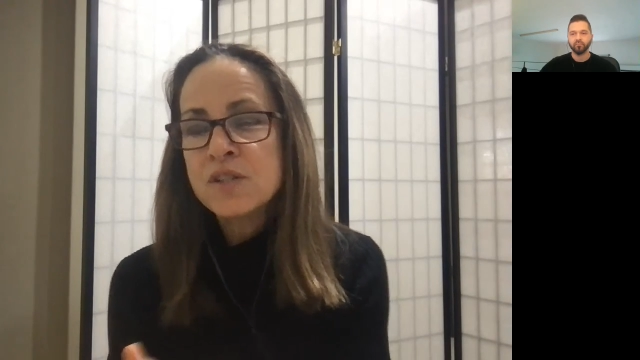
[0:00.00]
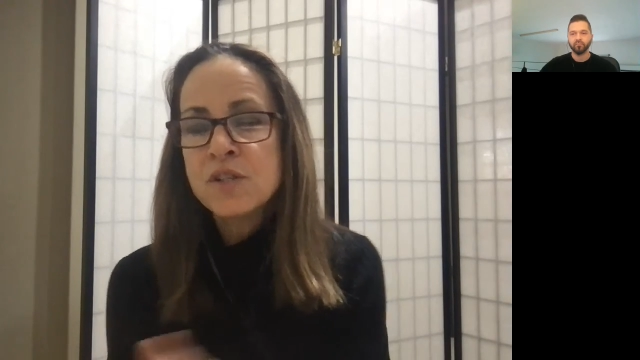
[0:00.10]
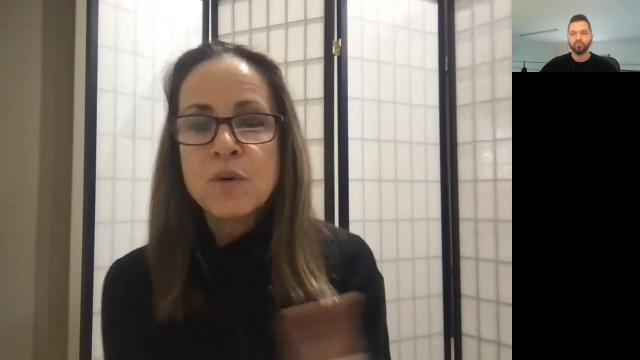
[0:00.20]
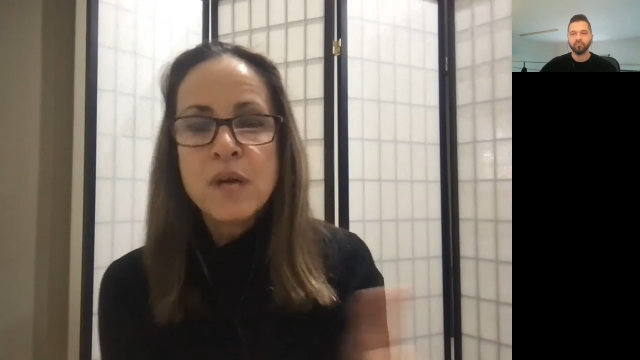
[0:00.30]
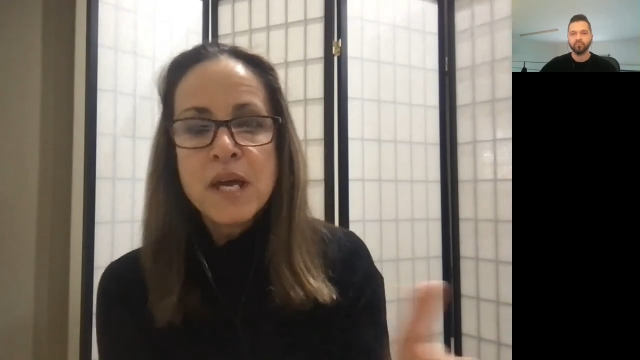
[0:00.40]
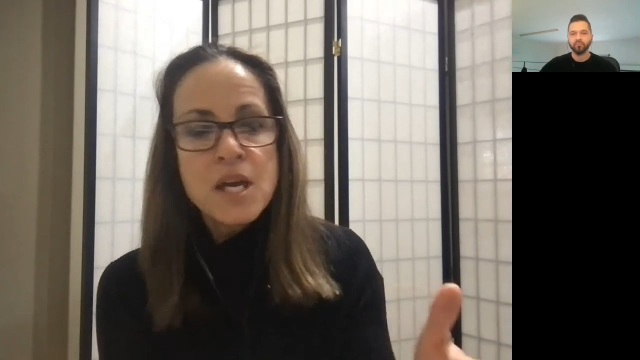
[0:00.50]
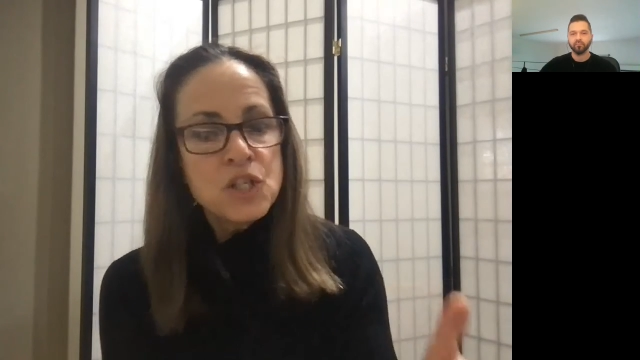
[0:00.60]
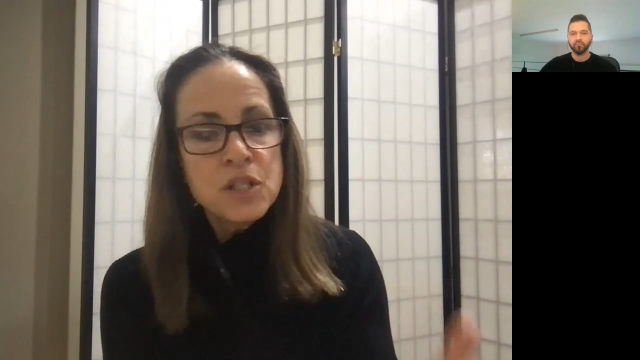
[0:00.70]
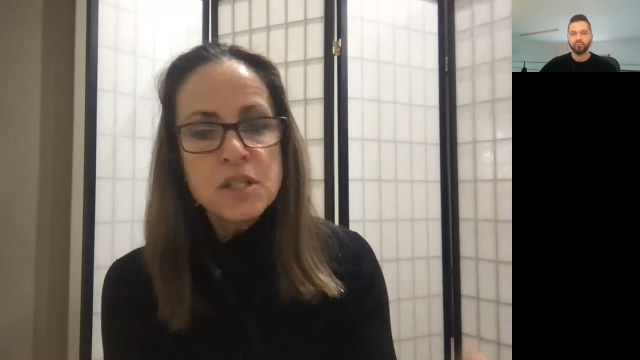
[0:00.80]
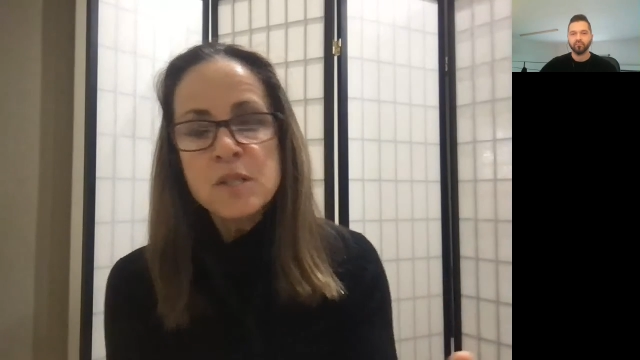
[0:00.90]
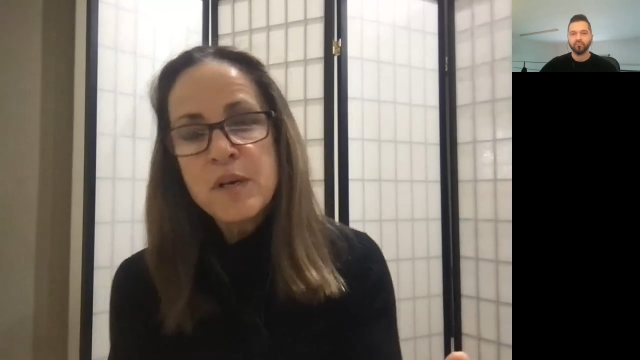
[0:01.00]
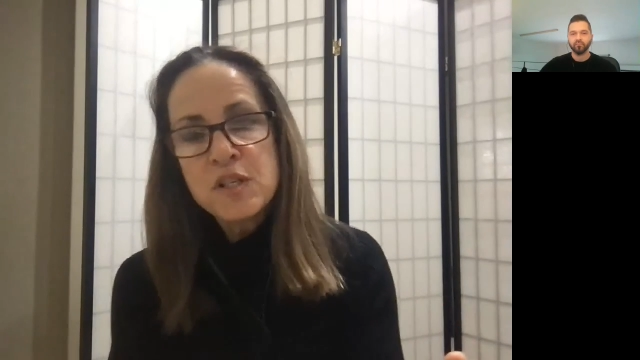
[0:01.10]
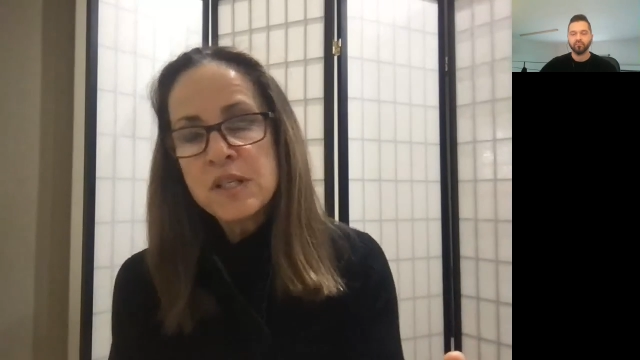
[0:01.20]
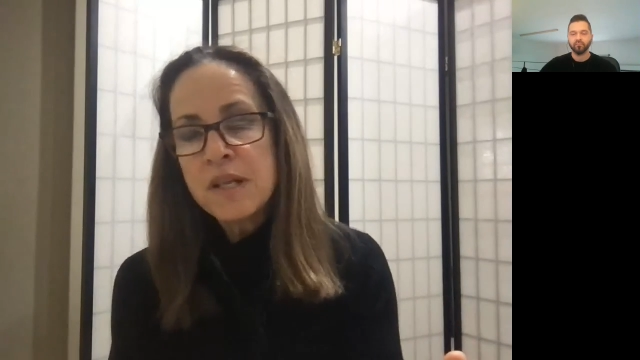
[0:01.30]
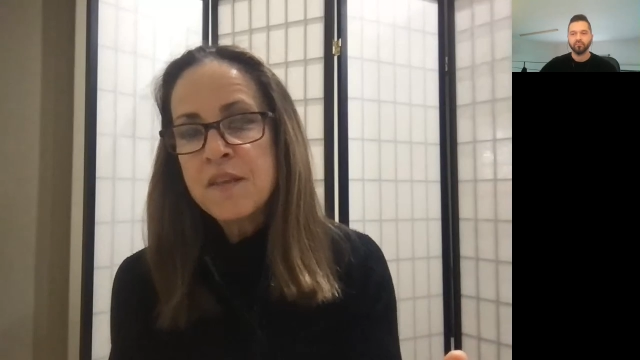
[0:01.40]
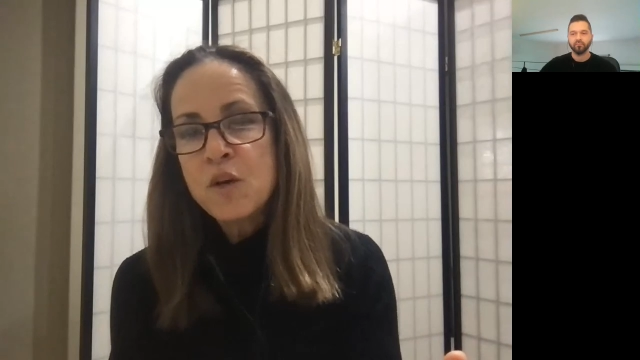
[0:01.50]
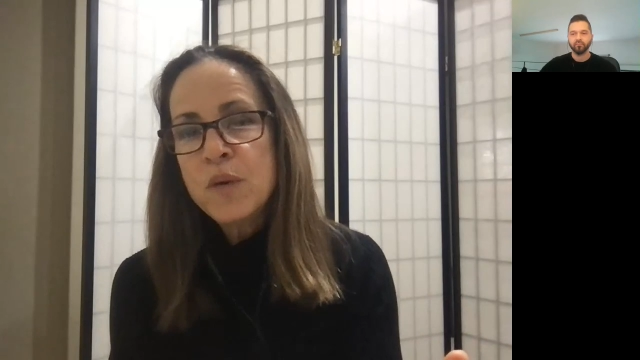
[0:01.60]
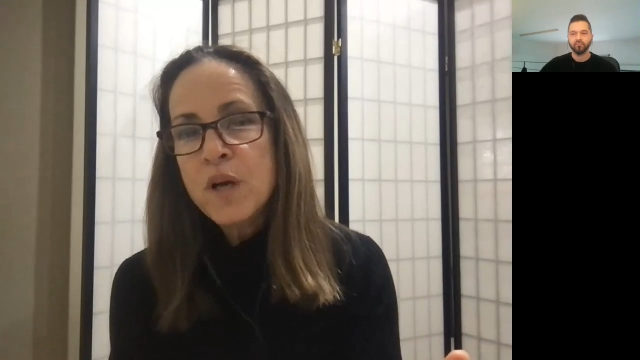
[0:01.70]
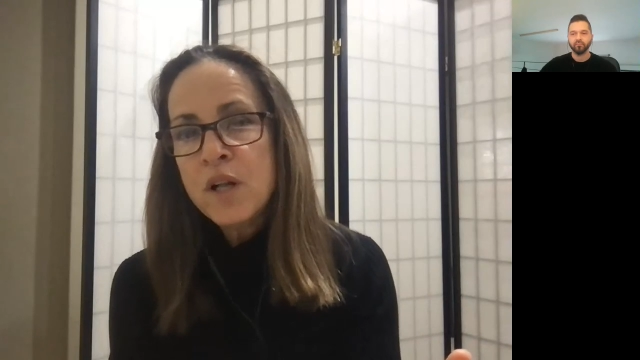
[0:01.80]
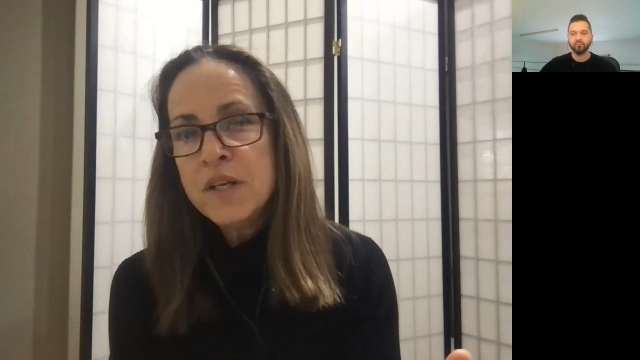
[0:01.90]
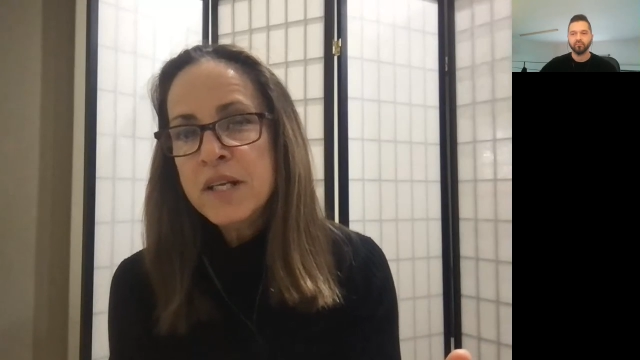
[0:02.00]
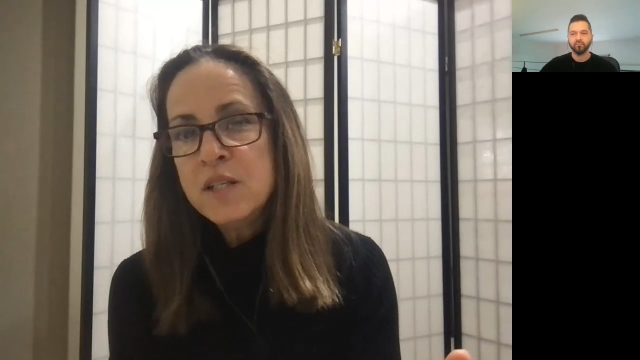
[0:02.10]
So just as much as I think we all need